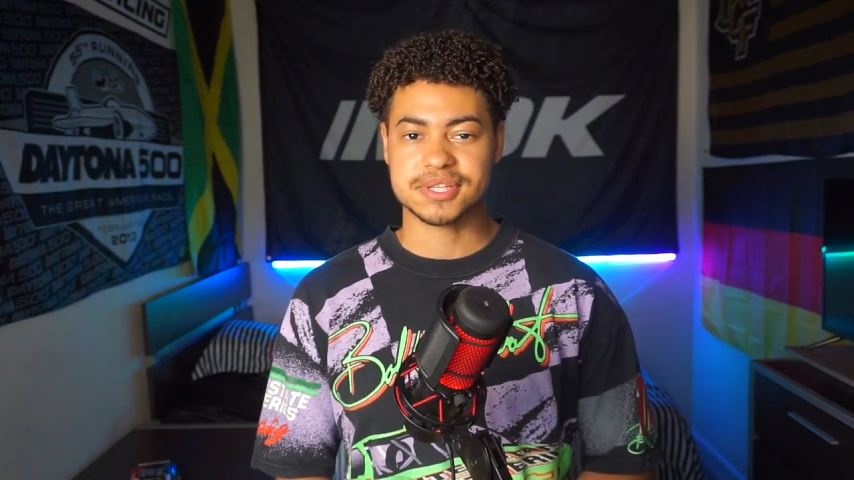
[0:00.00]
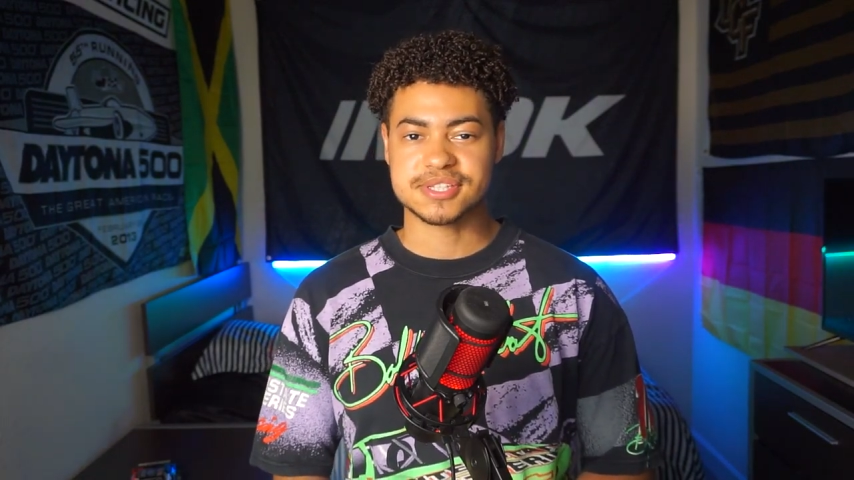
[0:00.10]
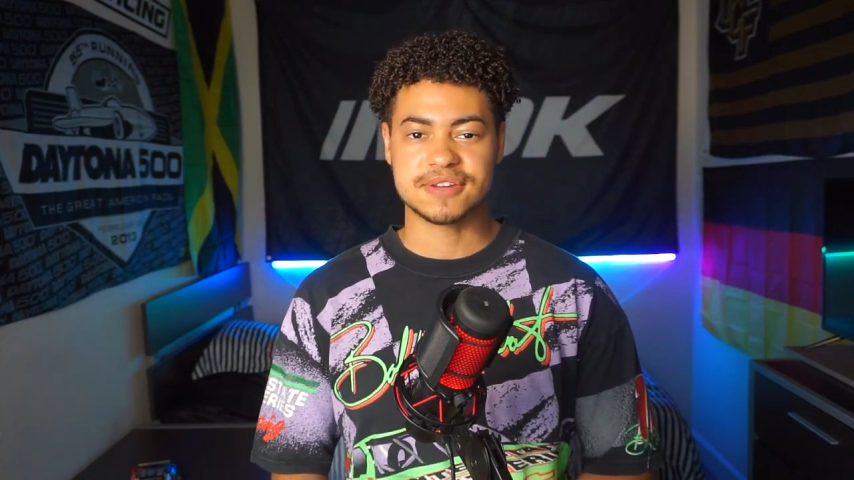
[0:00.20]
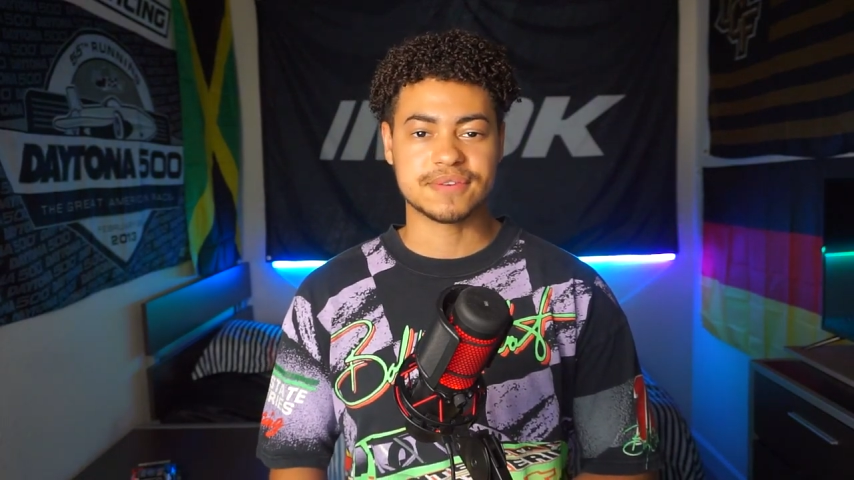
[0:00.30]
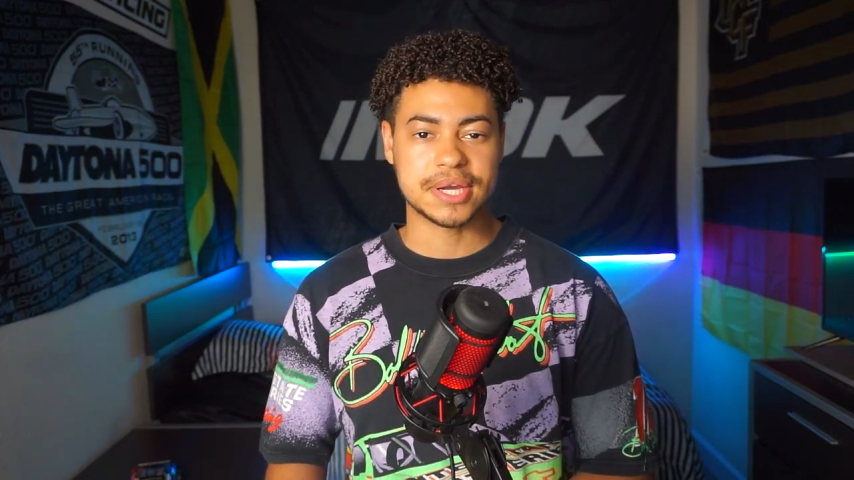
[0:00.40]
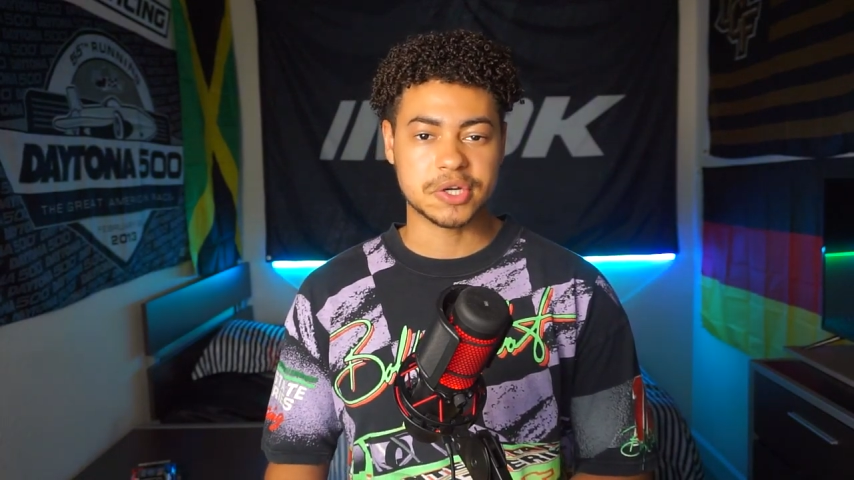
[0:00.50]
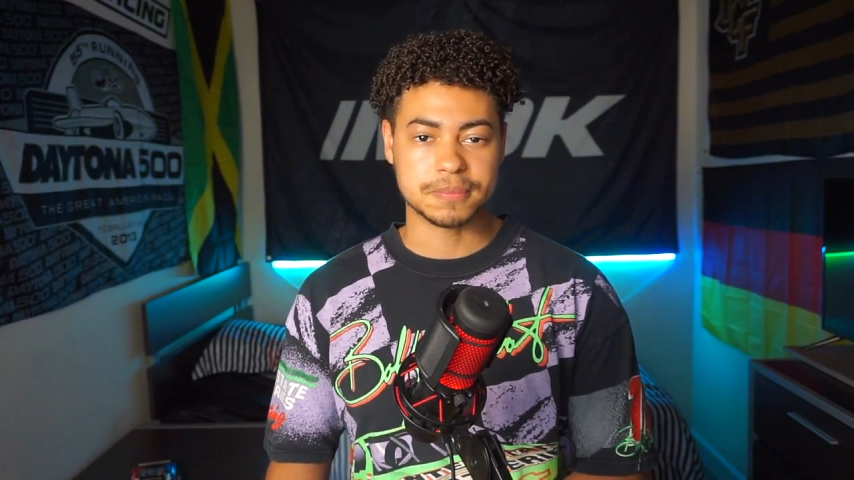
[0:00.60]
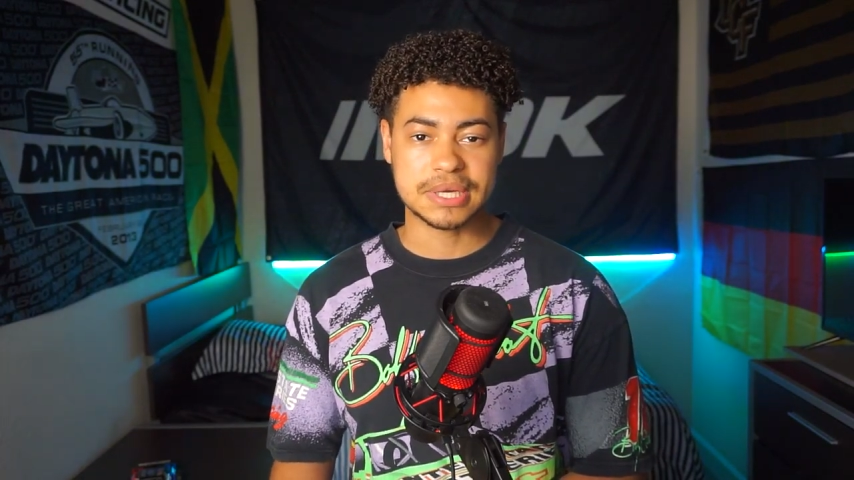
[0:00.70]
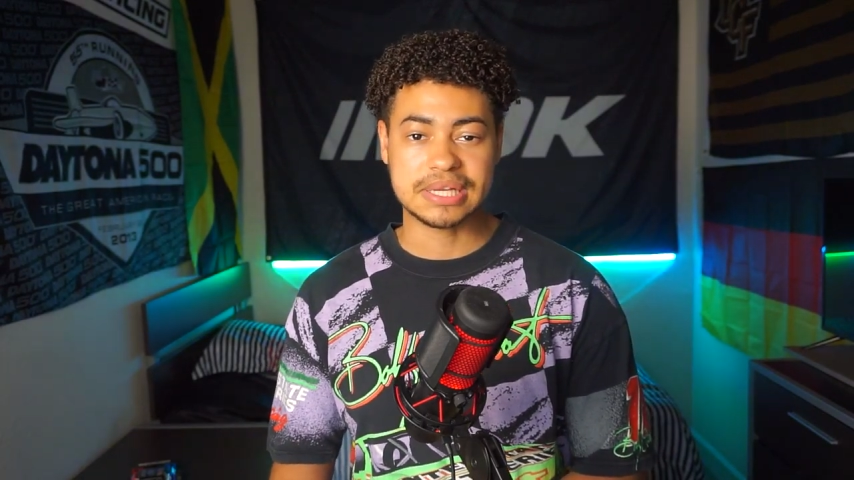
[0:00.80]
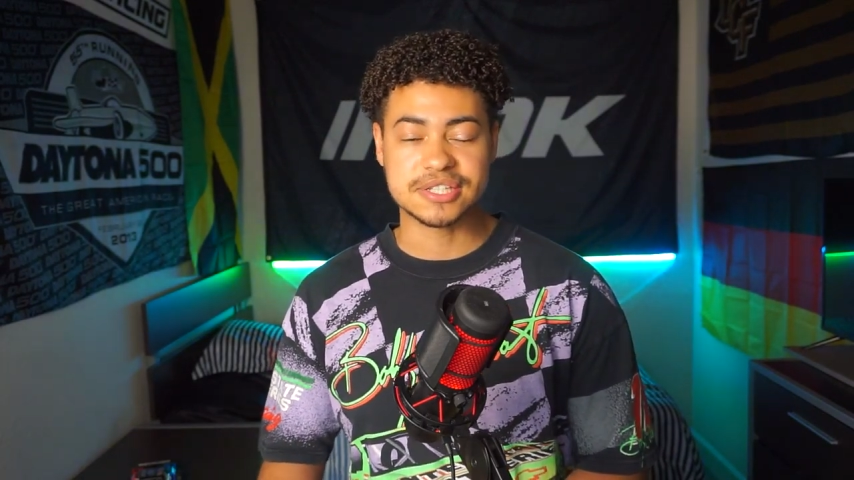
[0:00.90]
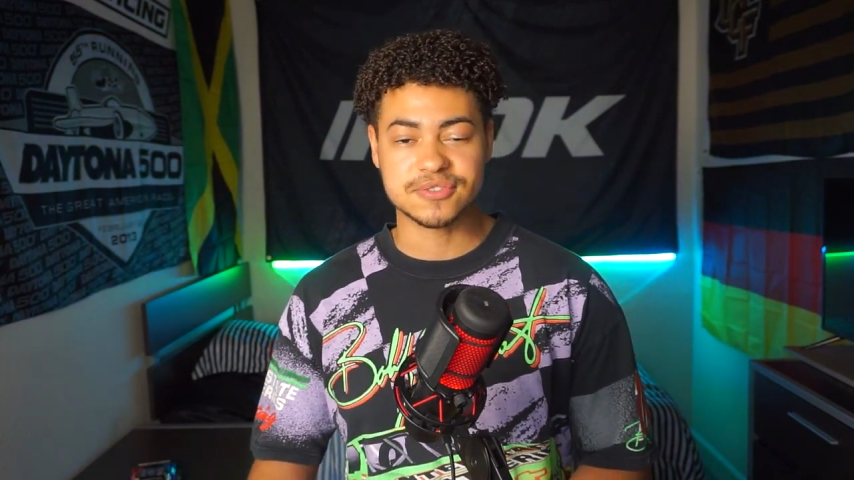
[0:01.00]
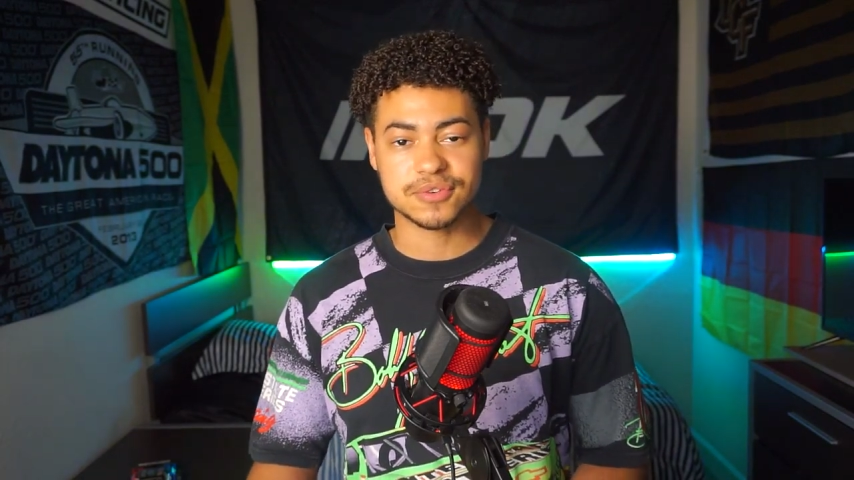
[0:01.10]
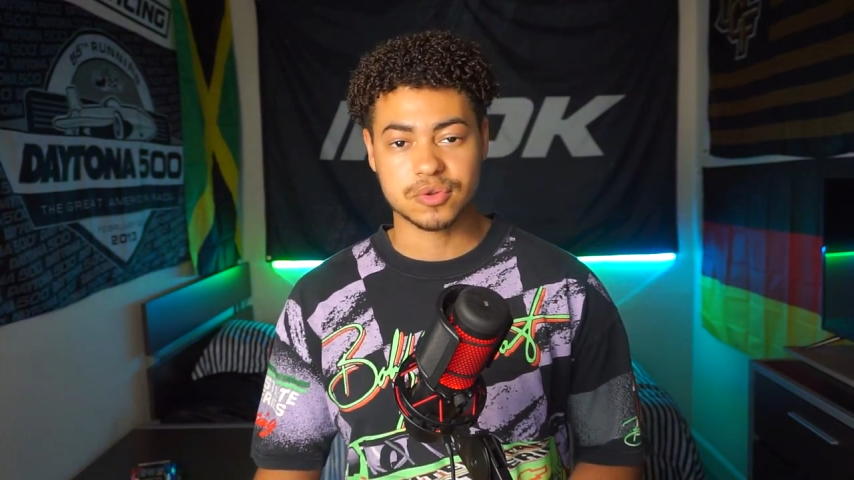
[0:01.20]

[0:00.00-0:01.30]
to see for intermediates for